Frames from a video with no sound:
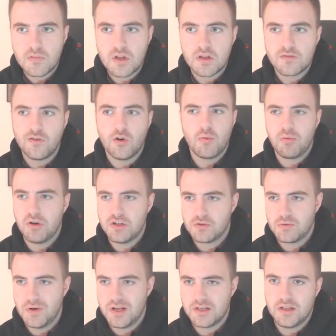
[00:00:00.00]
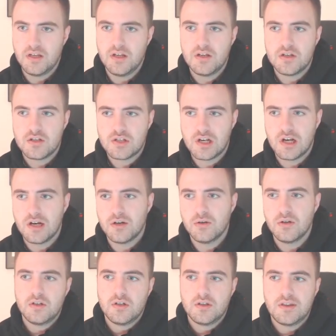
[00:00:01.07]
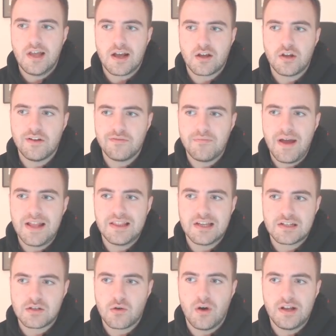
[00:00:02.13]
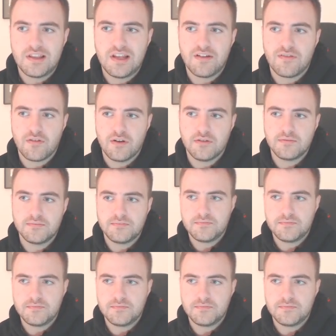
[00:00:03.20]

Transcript: 4-point swing. So that could have made this quite different.